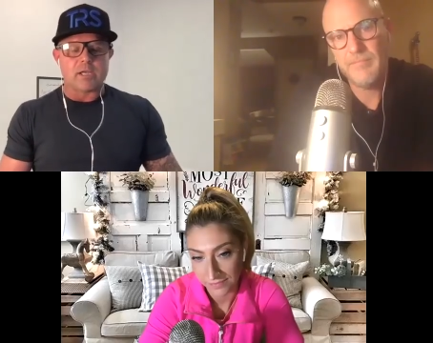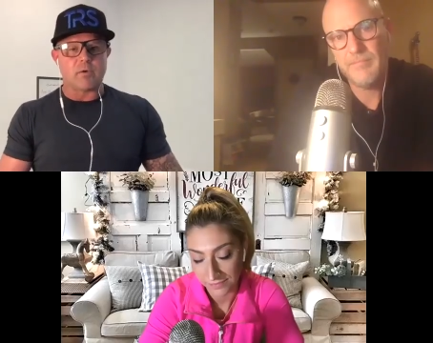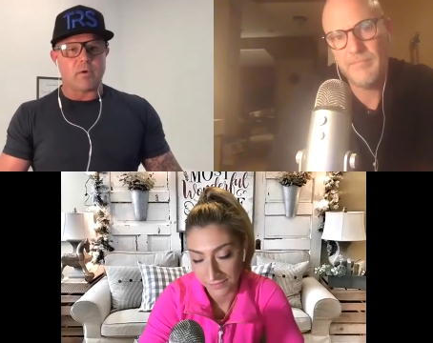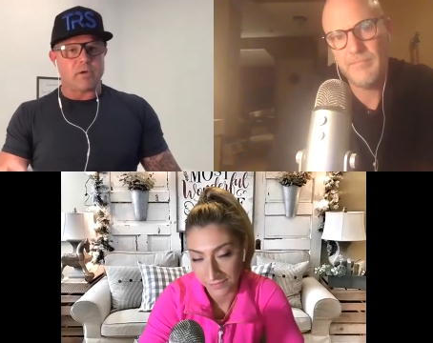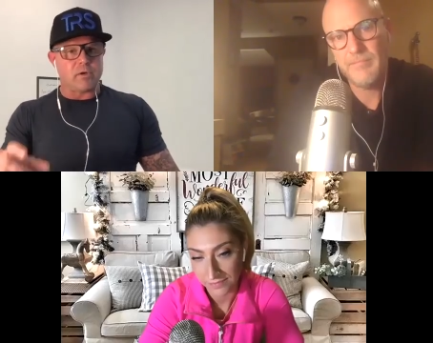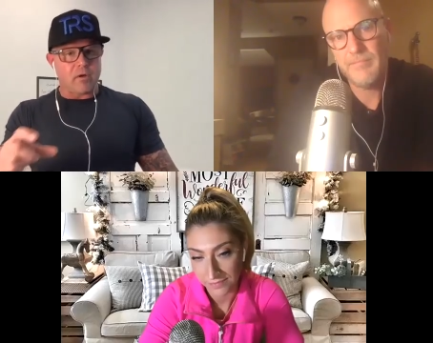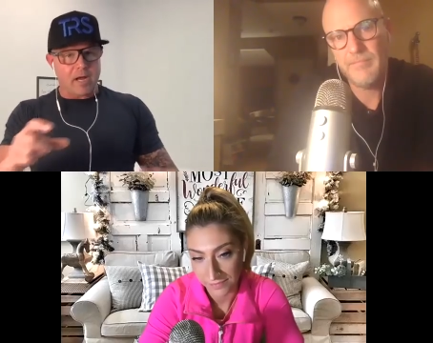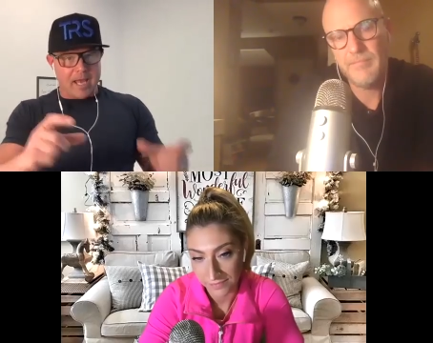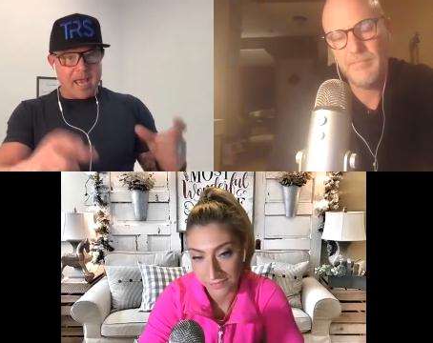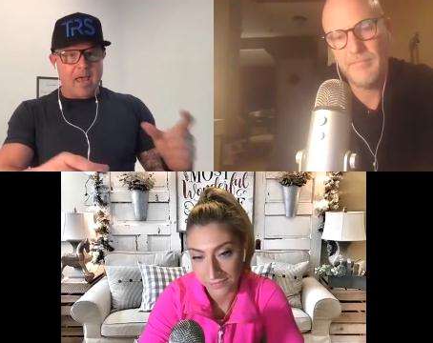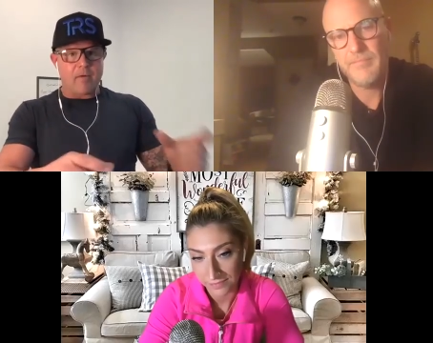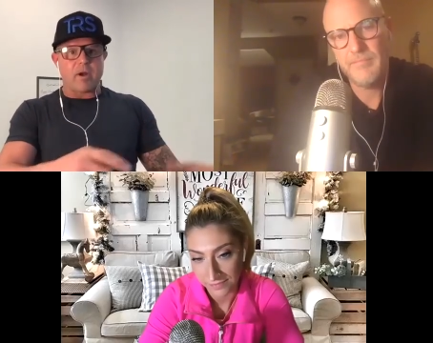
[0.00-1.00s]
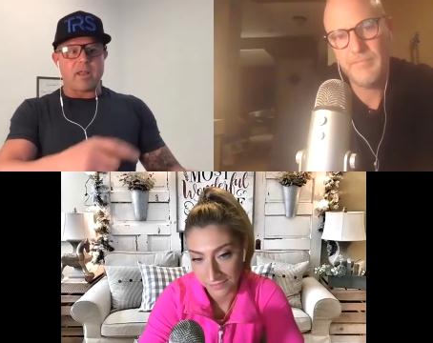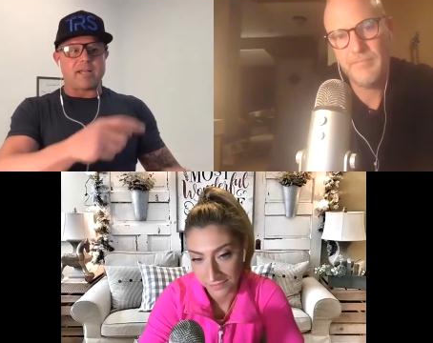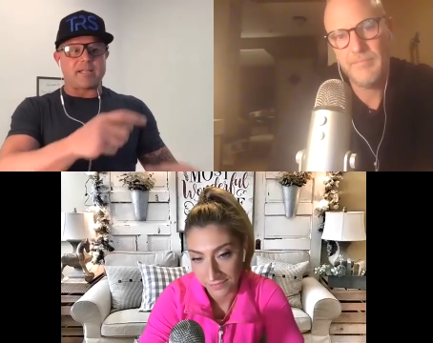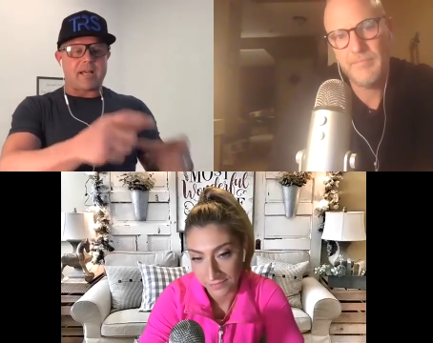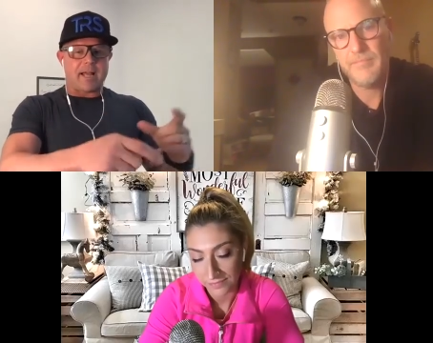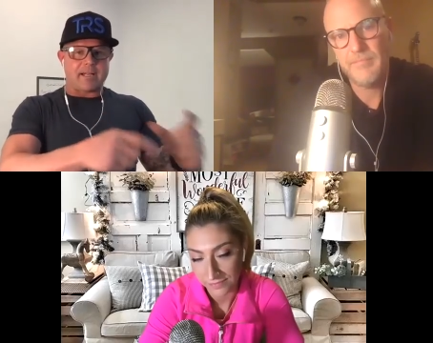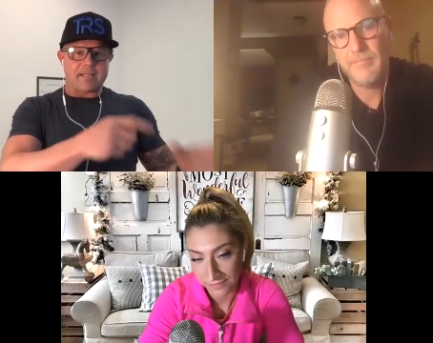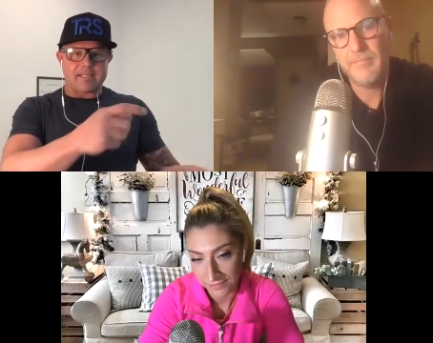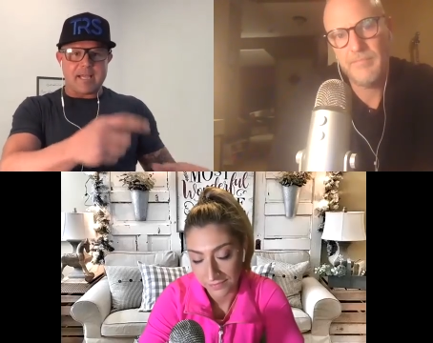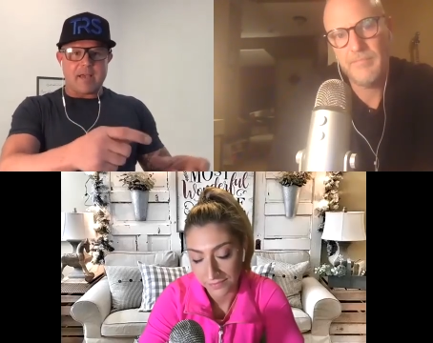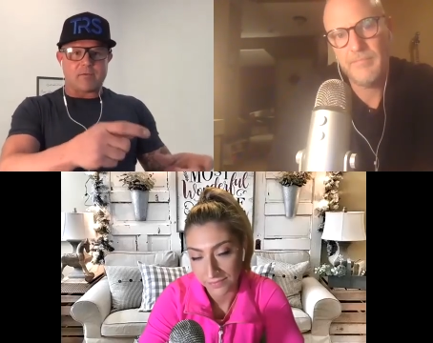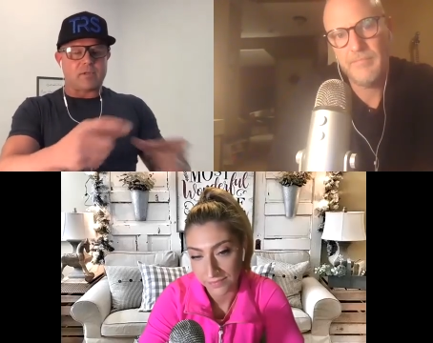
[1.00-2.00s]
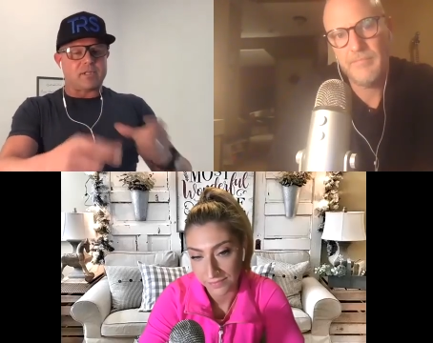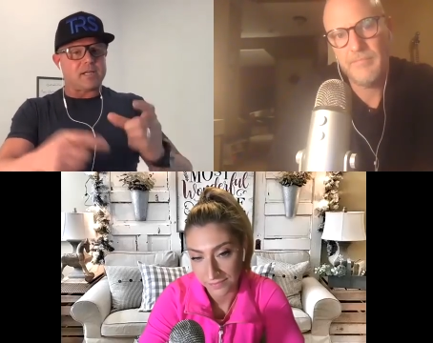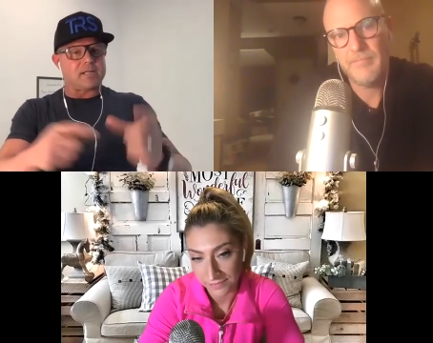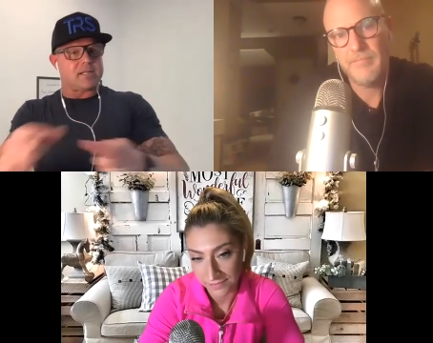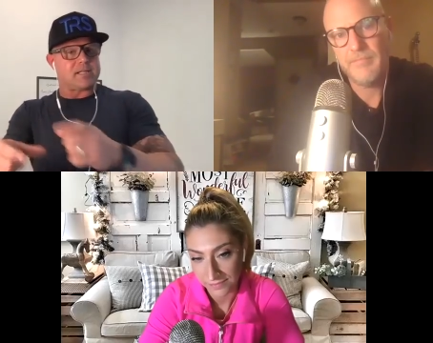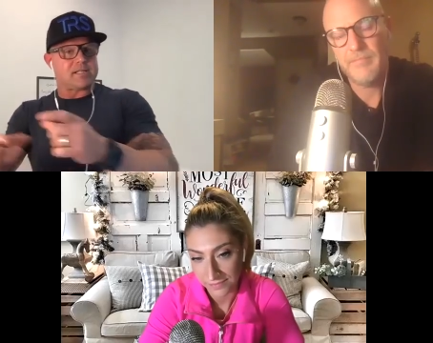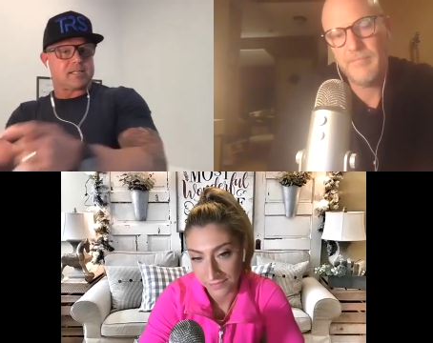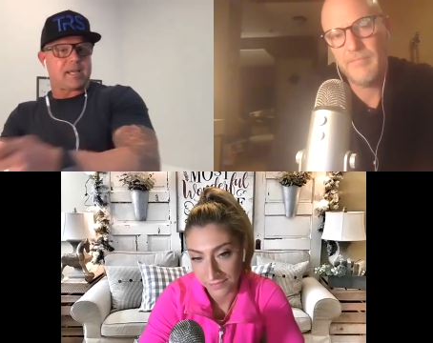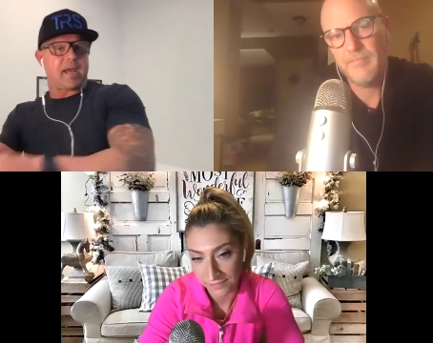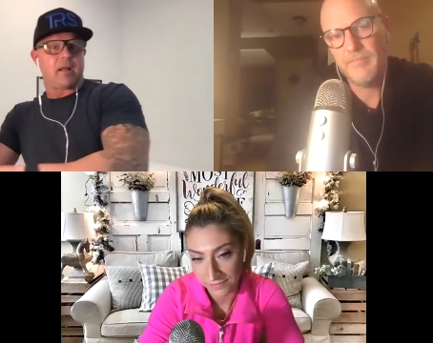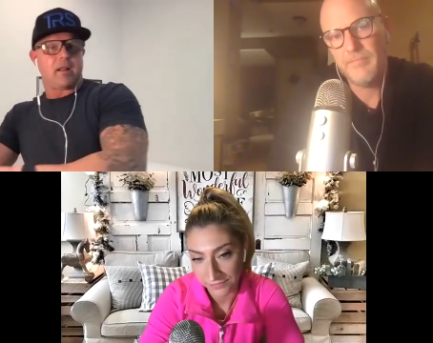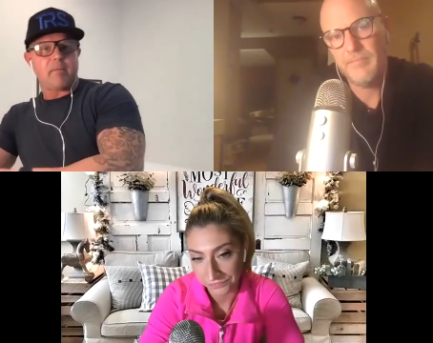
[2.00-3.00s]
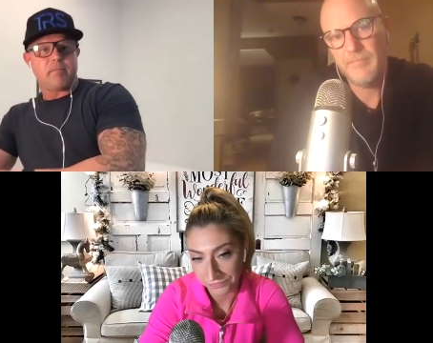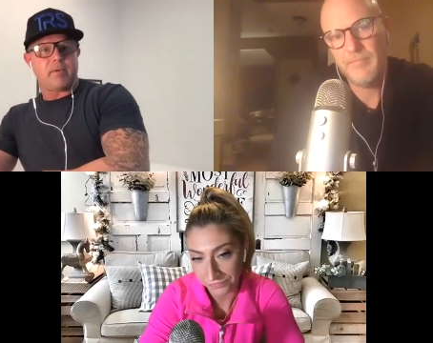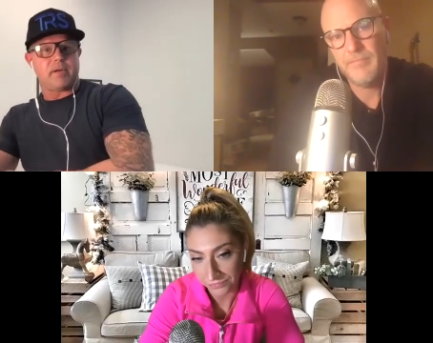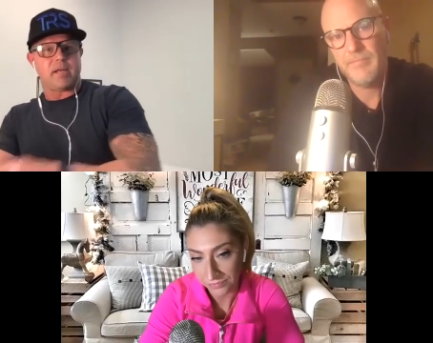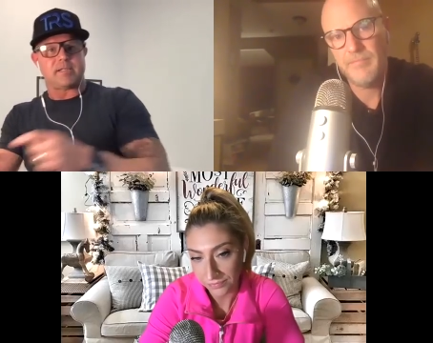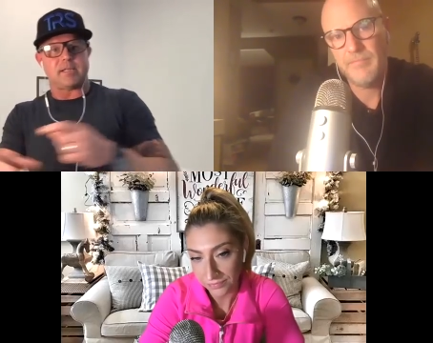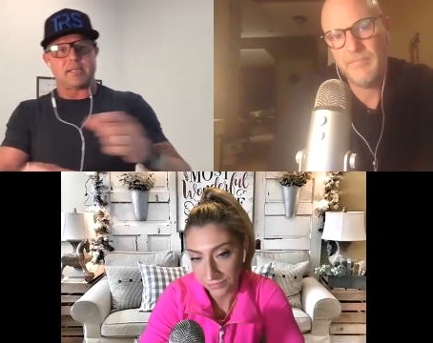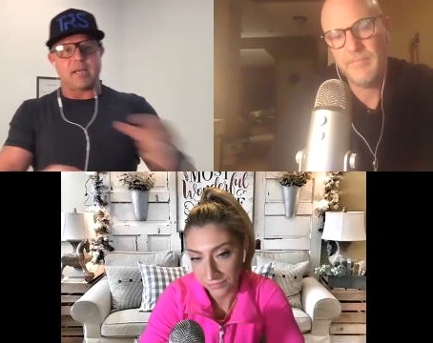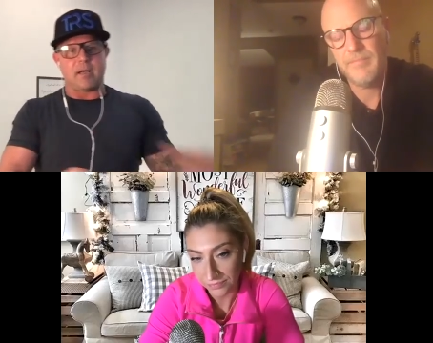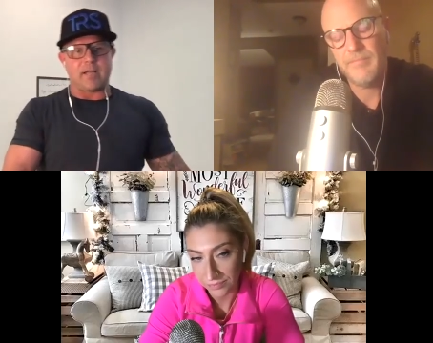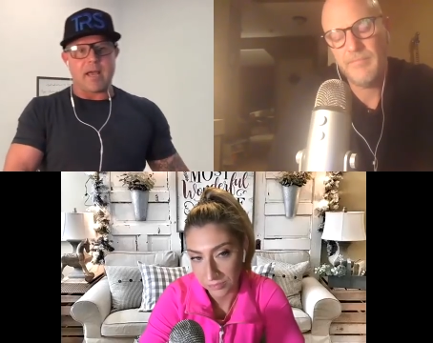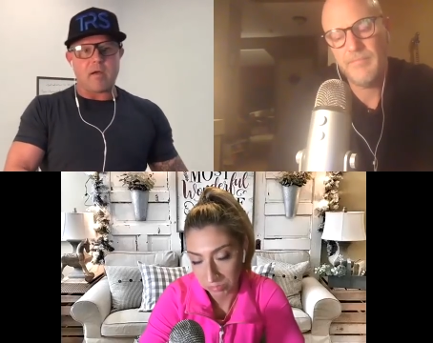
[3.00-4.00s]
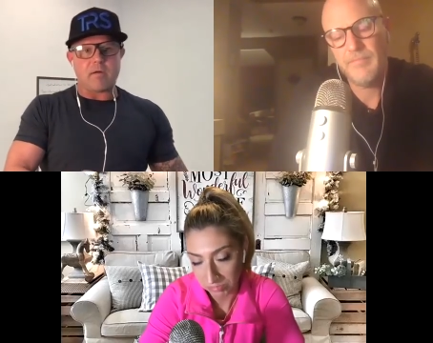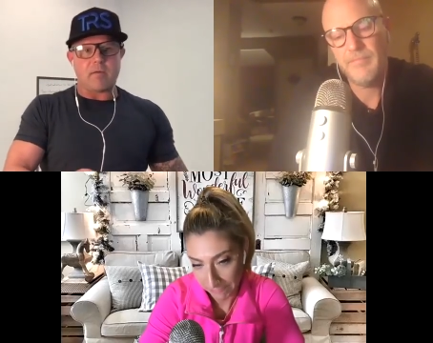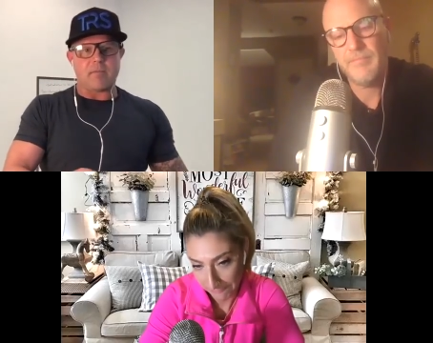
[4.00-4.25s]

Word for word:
Speaker 1: So when you, again, one of the things I like to say is, well, does this scale up and does it scale down?